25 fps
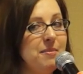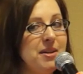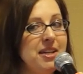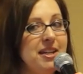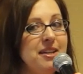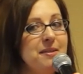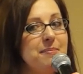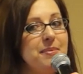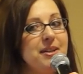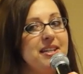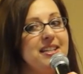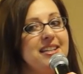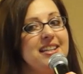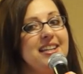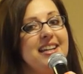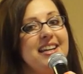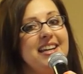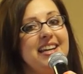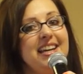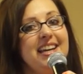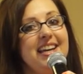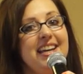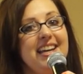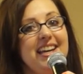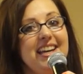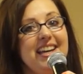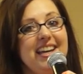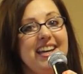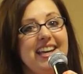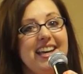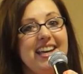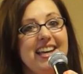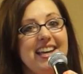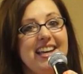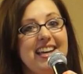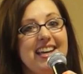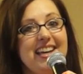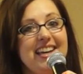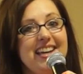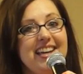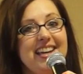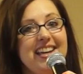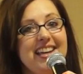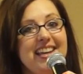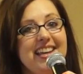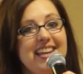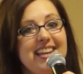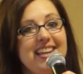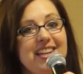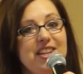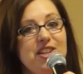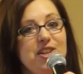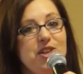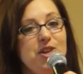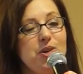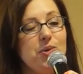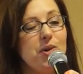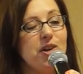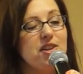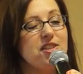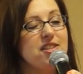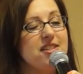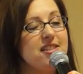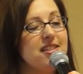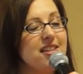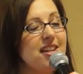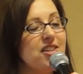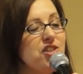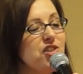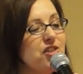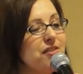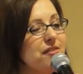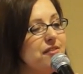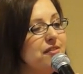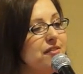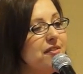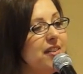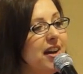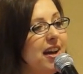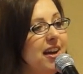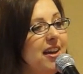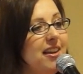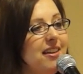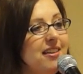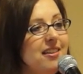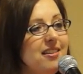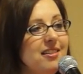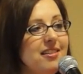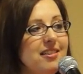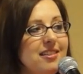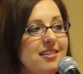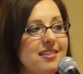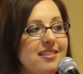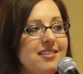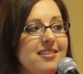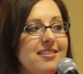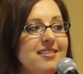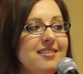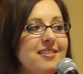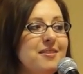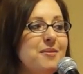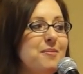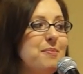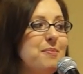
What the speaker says: a minute, but you are such a vital